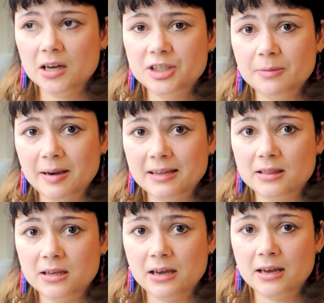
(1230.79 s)
She
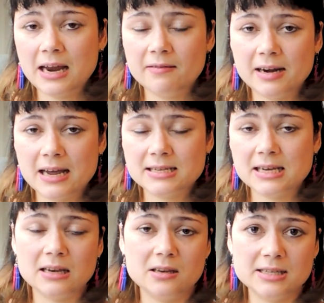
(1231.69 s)
played the
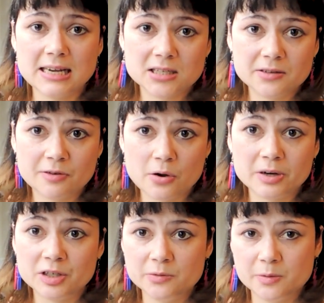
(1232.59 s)
clarinet and the
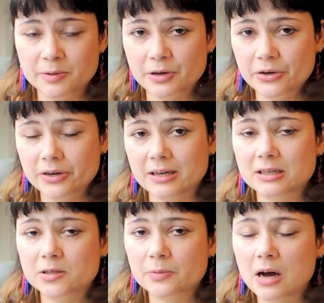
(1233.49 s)
saxophone, and she was pretty good at
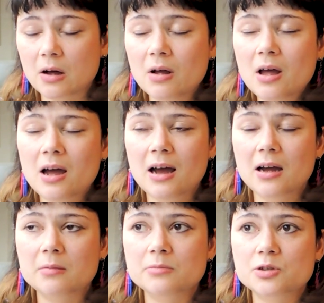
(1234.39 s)
it as well.
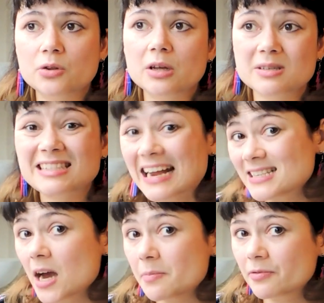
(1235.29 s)
So there was
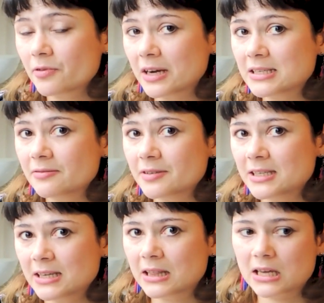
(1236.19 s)
that type of
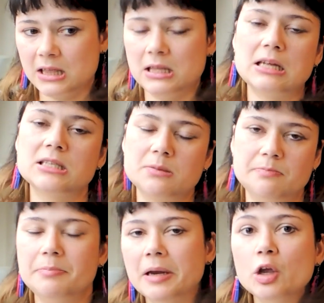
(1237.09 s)
creativity, and I think that's
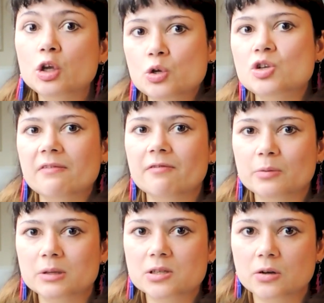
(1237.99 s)
been a huge
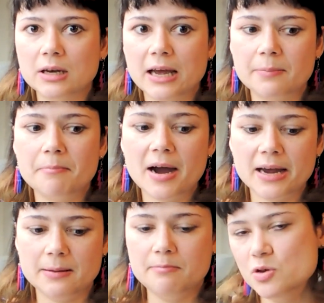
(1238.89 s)
influence on like
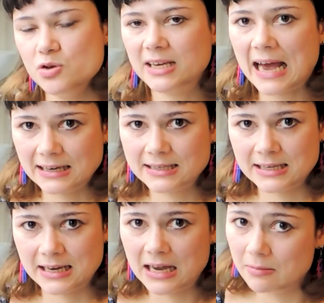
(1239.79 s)
my
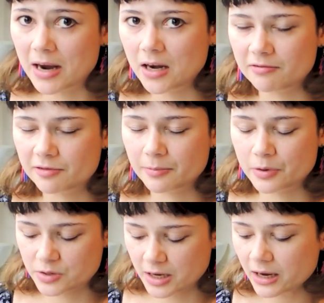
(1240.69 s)
musicality and my love for
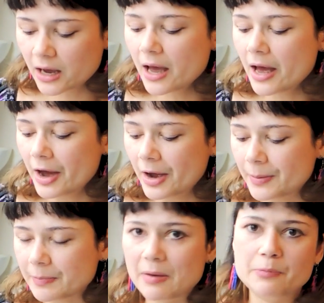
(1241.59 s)
music,
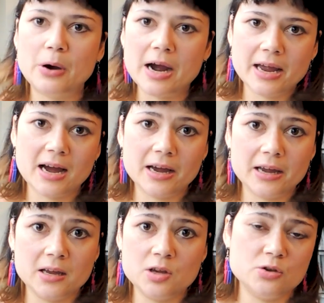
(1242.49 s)
and why
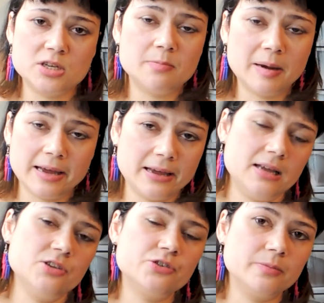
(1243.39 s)
I used to play
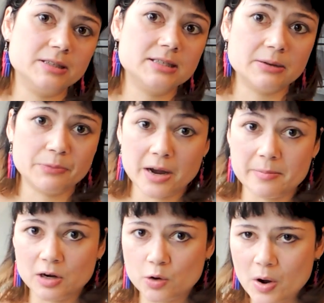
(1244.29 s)
instruments and why
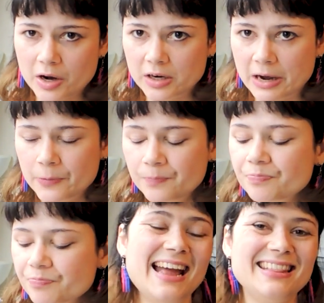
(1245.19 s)
I'm in a choir now.
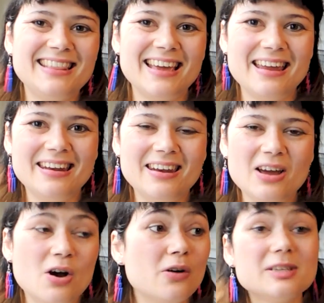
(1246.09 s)
And
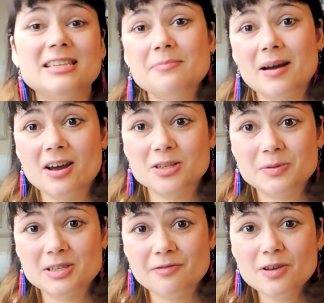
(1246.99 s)
then obviously my
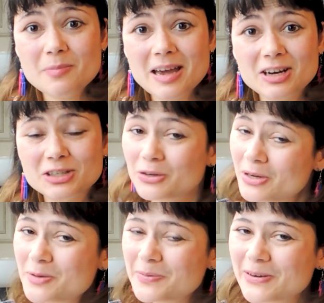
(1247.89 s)
husband's a filmmaker, so
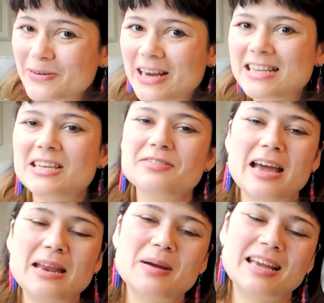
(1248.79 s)
he's pretty
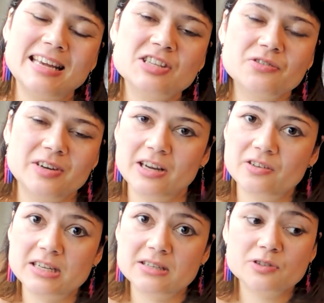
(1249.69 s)
creative, and my kids are really
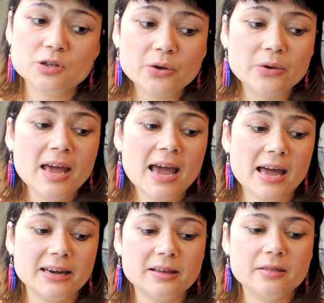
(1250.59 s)
creative too.
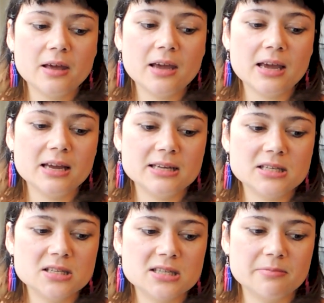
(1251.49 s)
And I think it
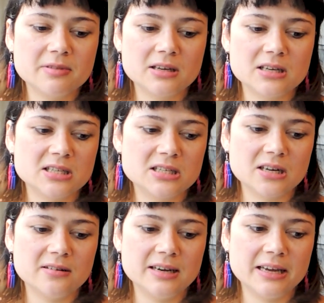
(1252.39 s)
isn't something
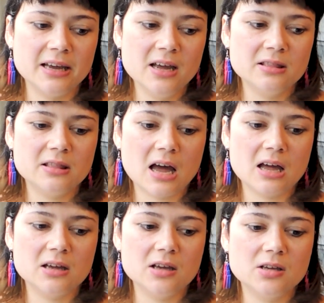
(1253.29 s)
necessarily
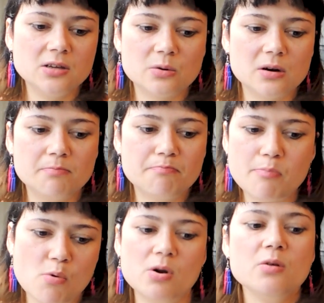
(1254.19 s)
that you're
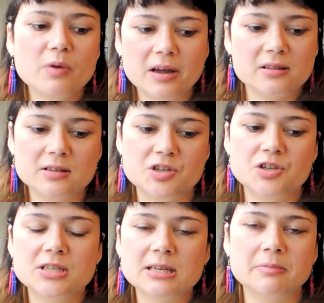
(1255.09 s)
born with. It's
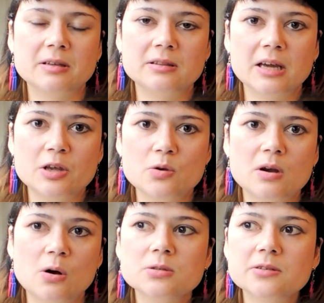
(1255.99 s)
just something that you
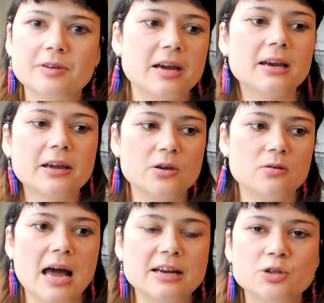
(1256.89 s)
cultivate, like
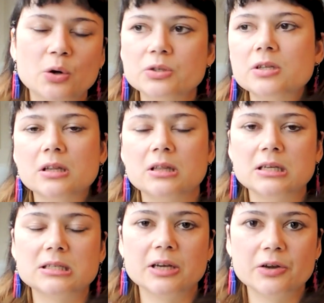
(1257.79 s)
you latch onto the
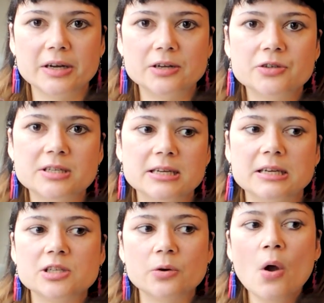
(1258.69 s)
things that you're interested
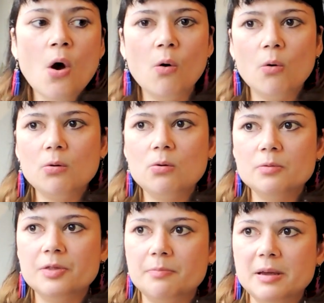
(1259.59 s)
in. So
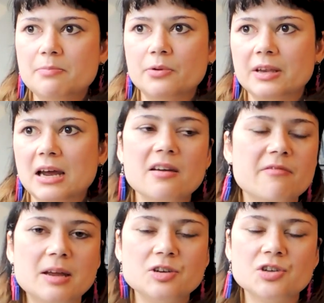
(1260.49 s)
all the people that I
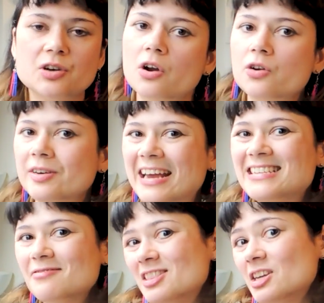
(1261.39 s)
have mentioned are
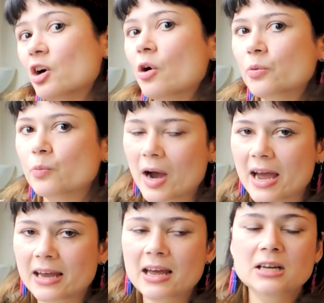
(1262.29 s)
creative in their own
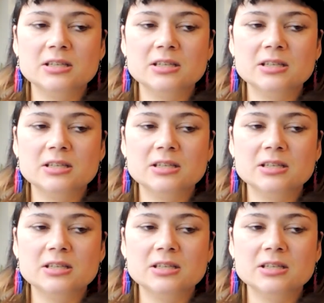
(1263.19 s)
way.